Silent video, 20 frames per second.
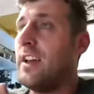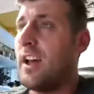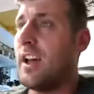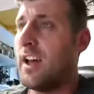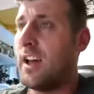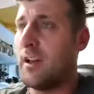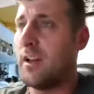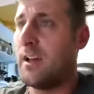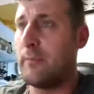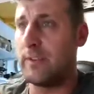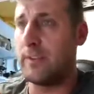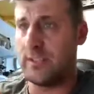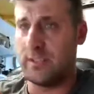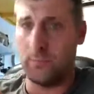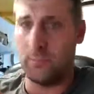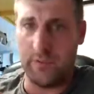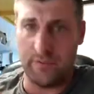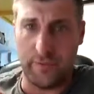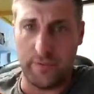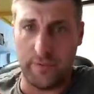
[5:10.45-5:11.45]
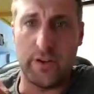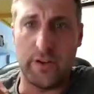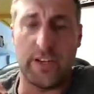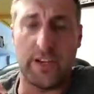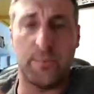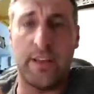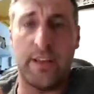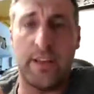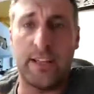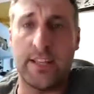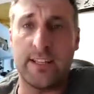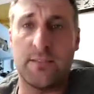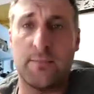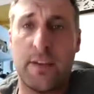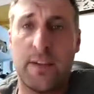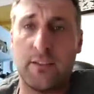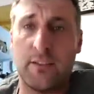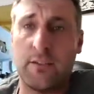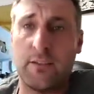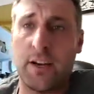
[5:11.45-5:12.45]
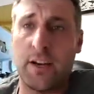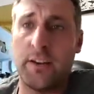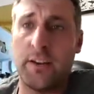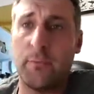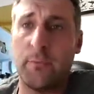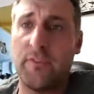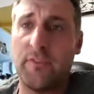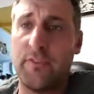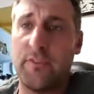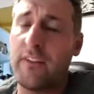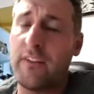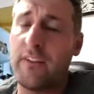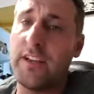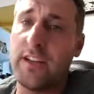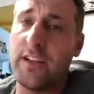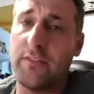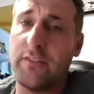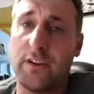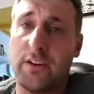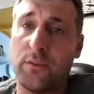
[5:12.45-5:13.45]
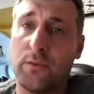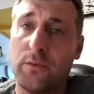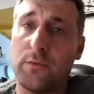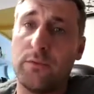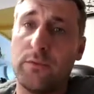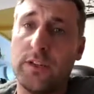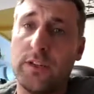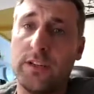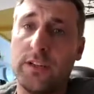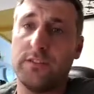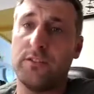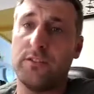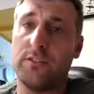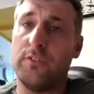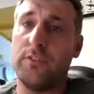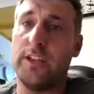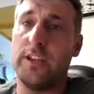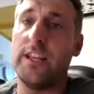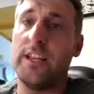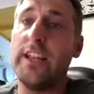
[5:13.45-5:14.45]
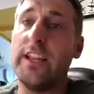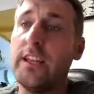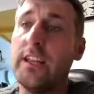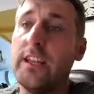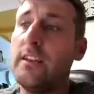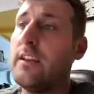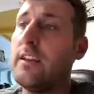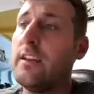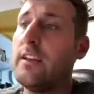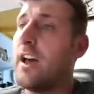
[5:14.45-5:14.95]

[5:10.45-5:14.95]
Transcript: So we fully expect that to make the running and be very difficult to reel in.